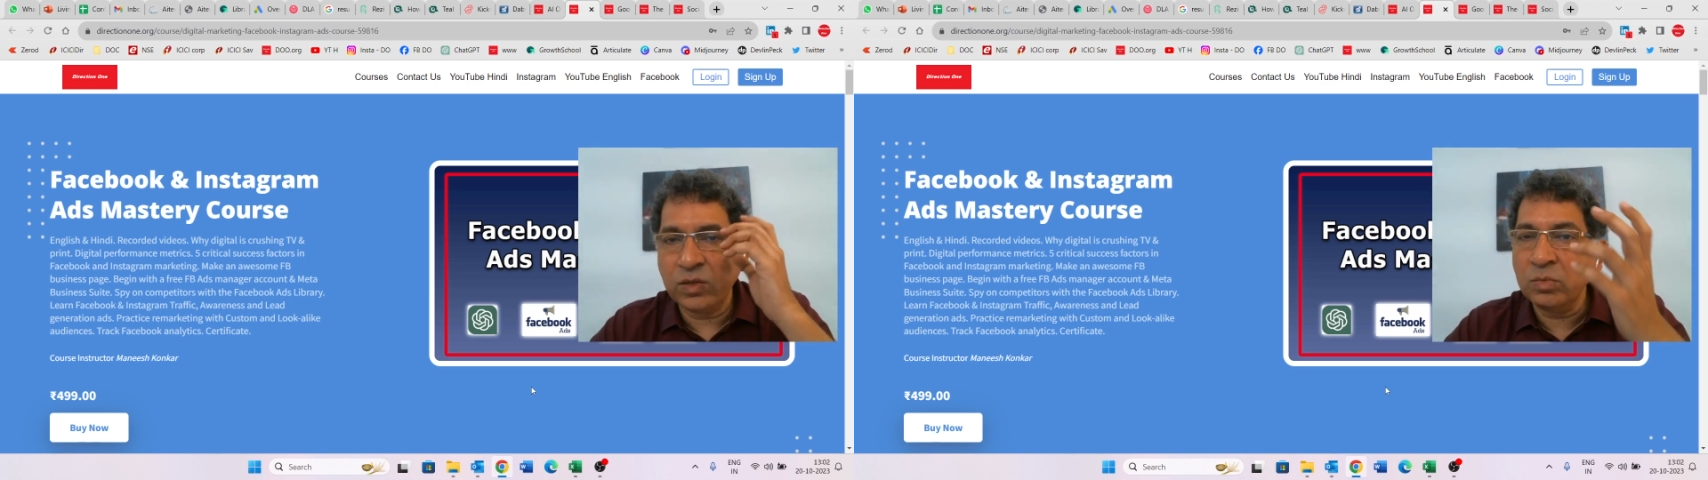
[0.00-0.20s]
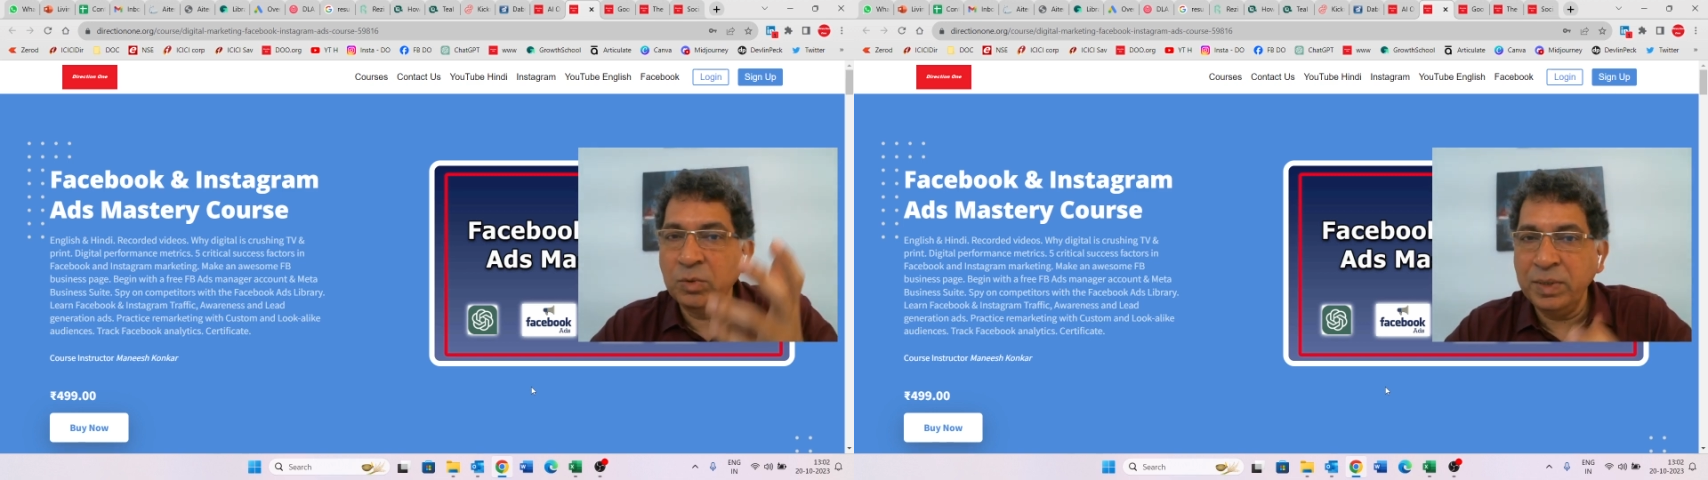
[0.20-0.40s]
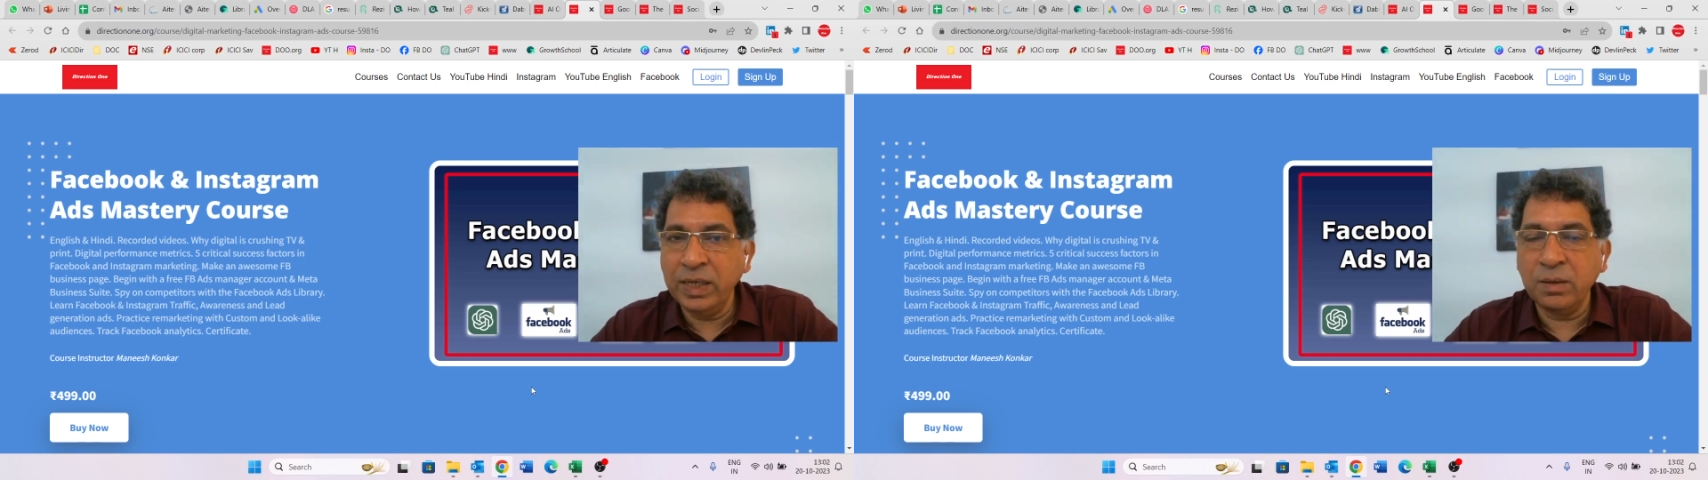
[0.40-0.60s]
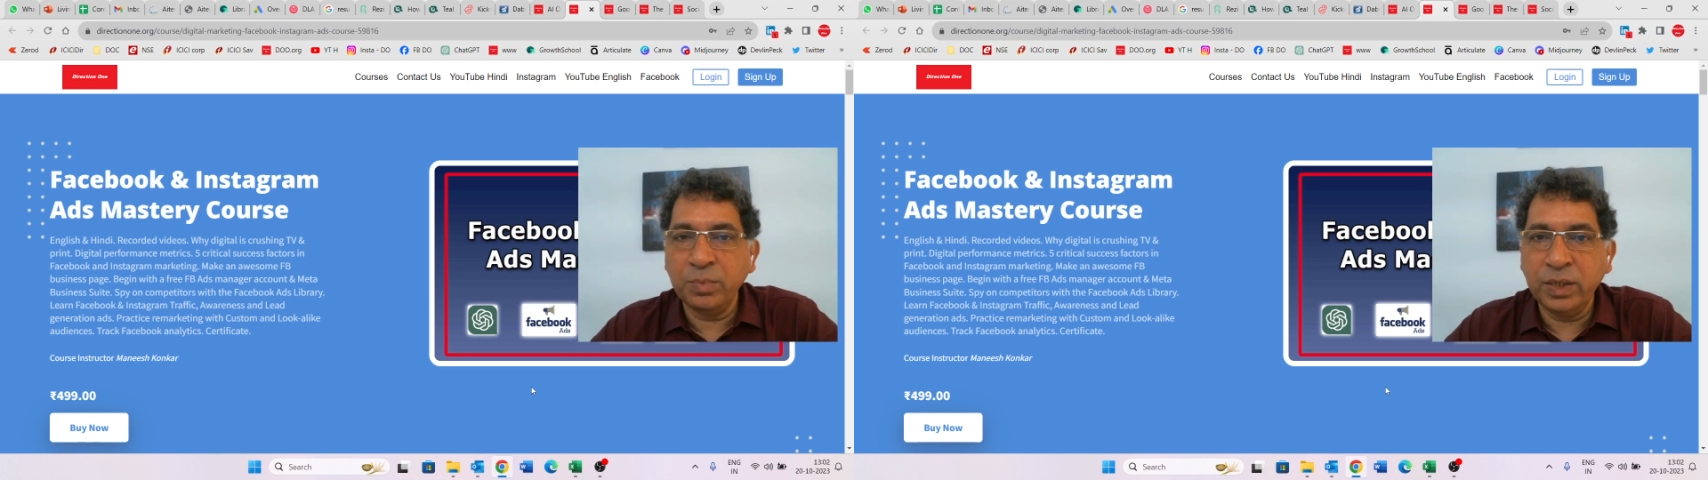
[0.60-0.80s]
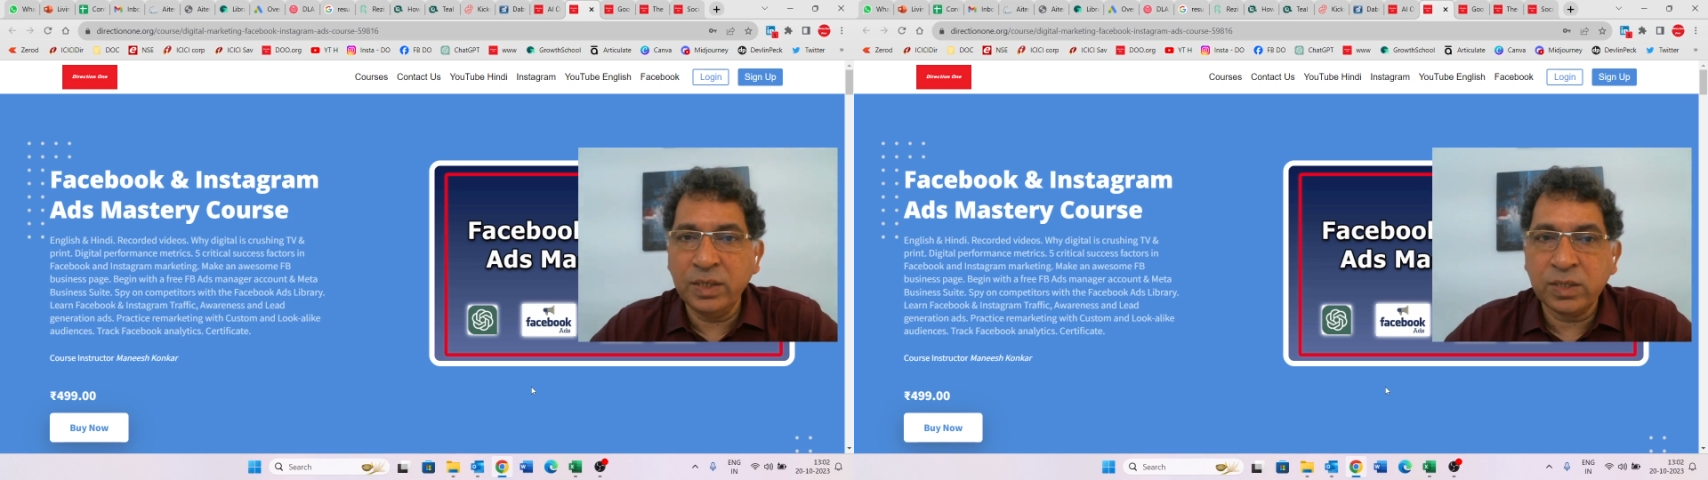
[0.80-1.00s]
automobile
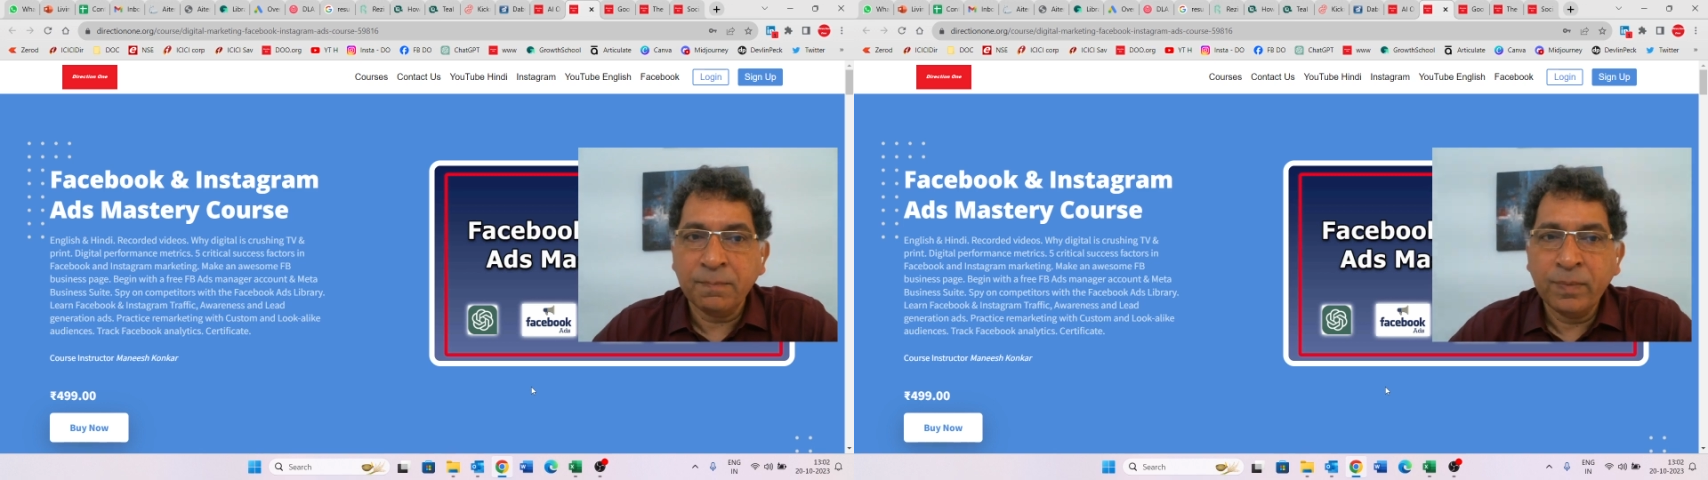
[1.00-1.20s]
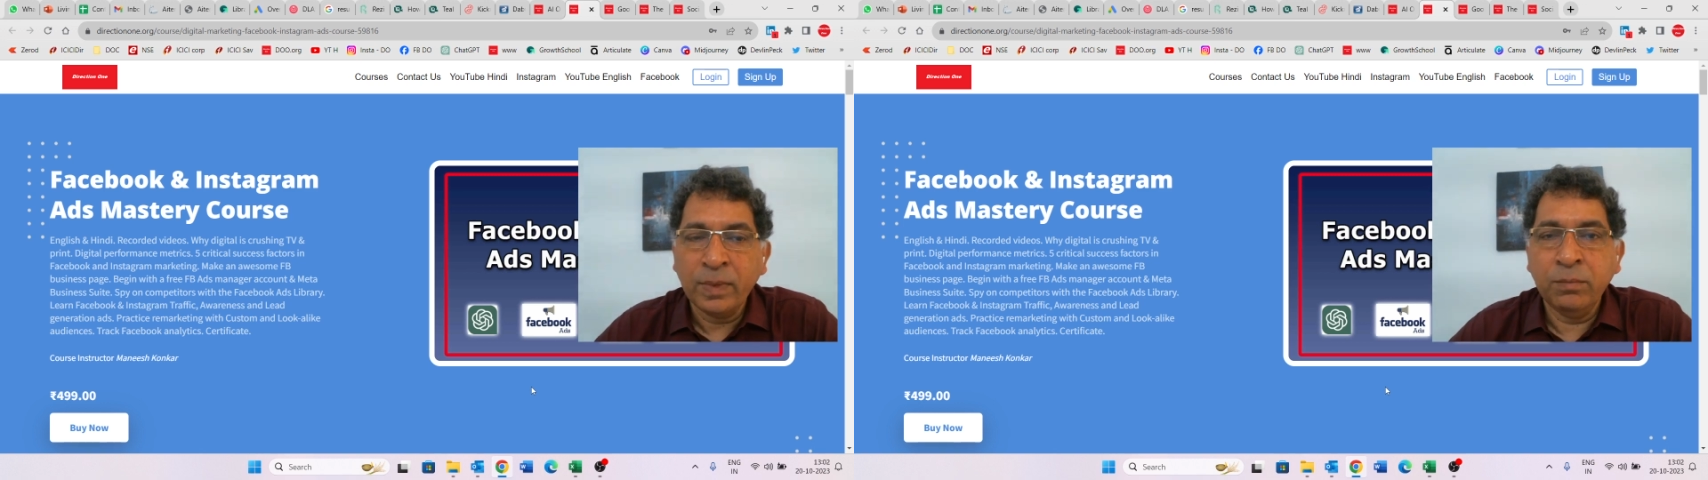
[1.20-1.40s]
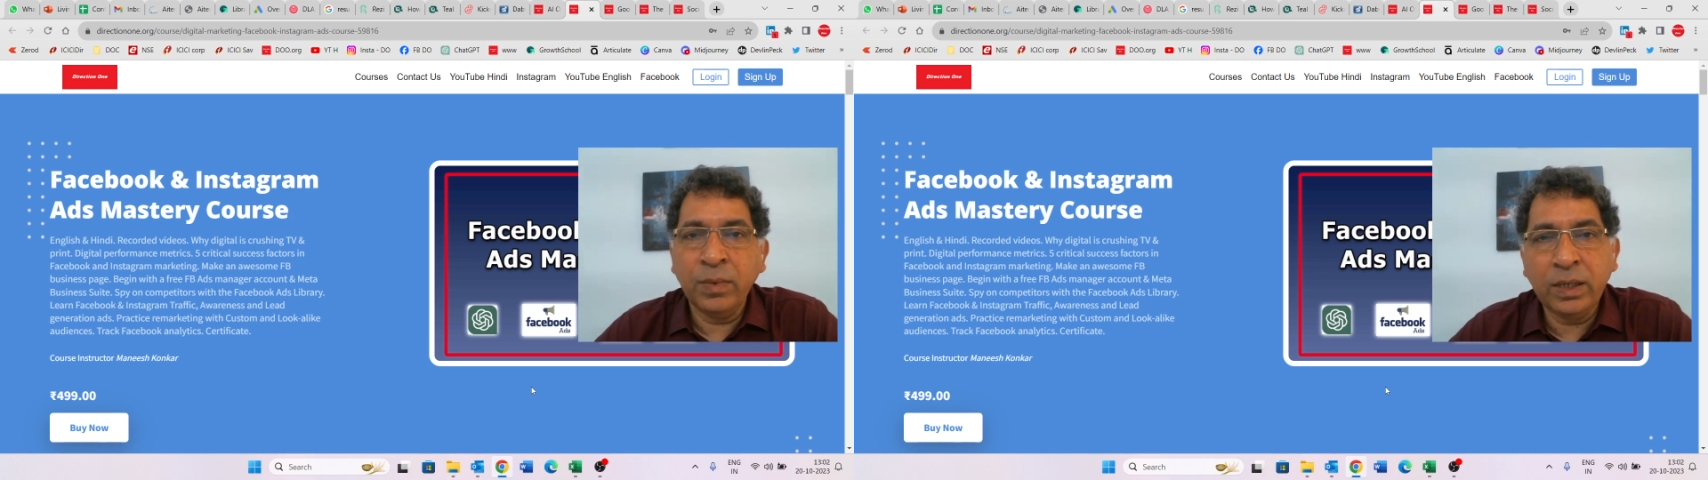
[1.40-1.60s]
companies,